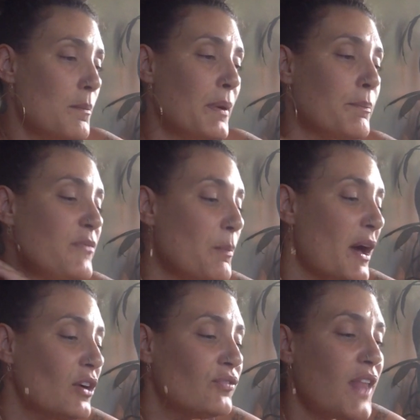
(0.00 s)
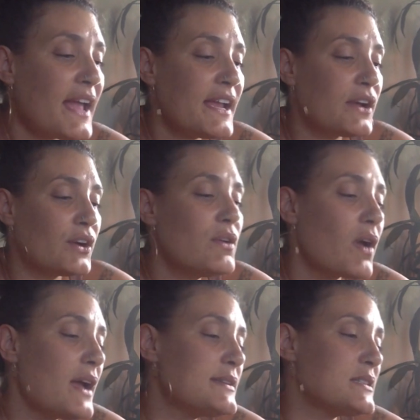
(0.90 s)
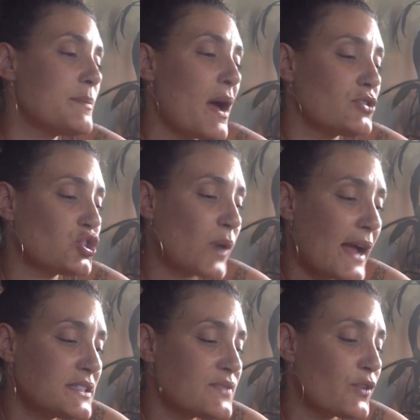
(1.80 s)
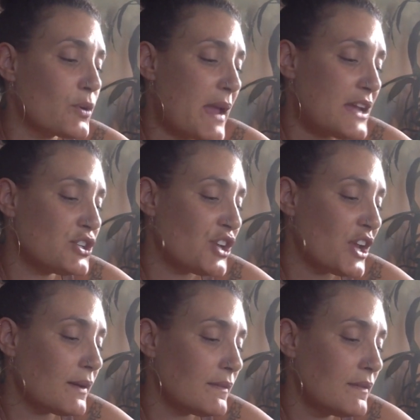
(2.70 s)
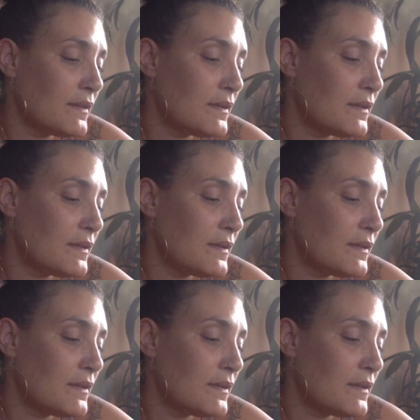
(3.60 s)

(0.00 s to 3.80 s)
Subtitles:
But the butterfly here, you guys, is about transformation.